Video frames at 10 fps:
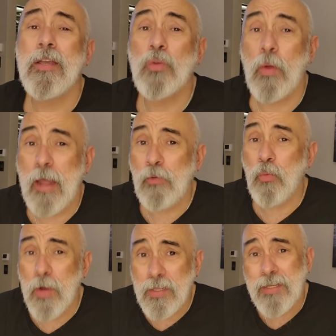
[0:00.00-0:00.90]
Because what I
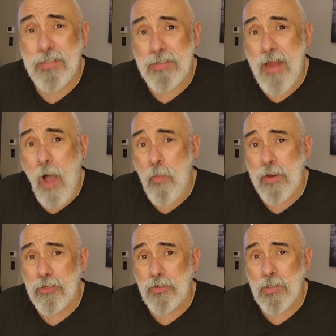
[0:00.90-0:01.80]
really did not
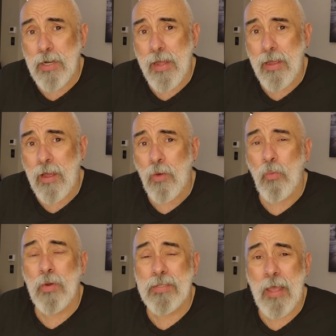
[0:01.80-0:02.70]
want to do today
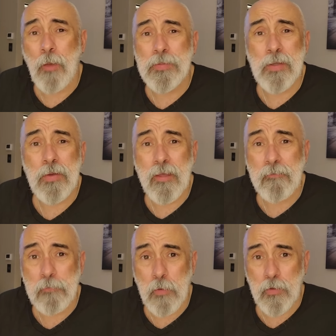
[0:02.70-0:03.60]
was help someone
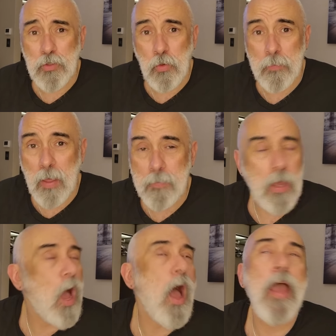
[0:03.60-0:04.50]
give birth to a
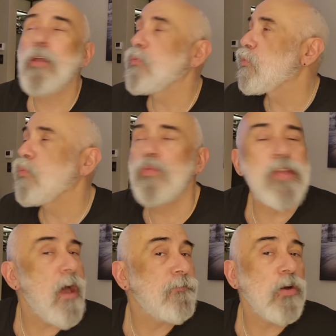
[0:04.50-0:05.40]
baby. I
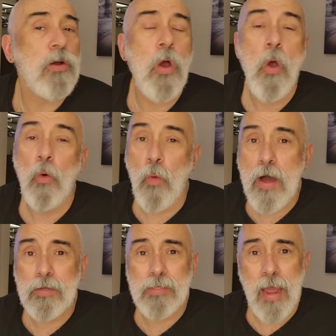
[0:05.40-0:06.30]
never
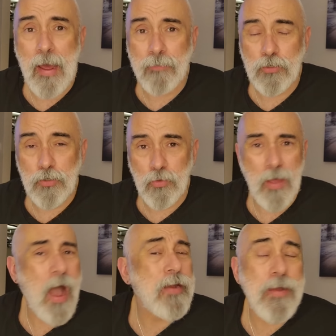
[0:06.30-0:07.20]
want to have to do
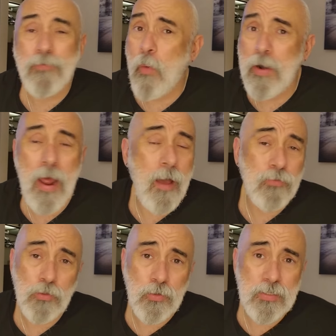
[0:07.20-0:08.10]
that. I never want to
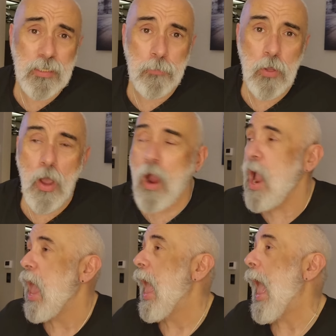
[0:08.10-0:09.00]
have to do
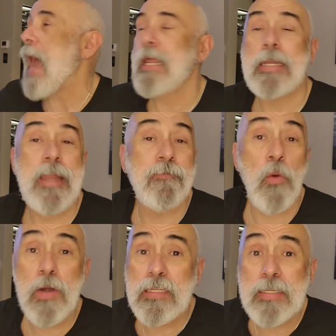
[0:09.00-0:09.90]
CPR. And I
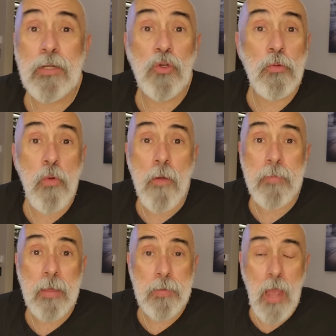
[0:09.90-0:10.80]
never want to see a
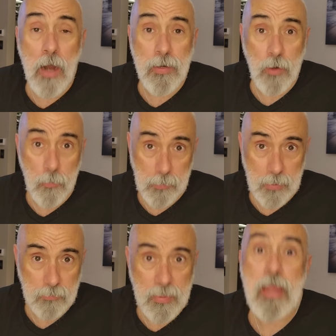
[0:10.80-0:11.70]
newborn baby on an
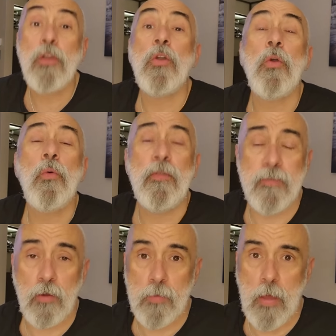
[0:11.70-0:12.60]
airplane. Thank you
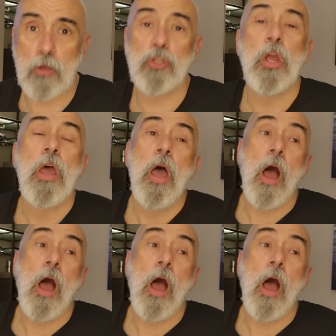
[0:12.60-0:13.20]
very much.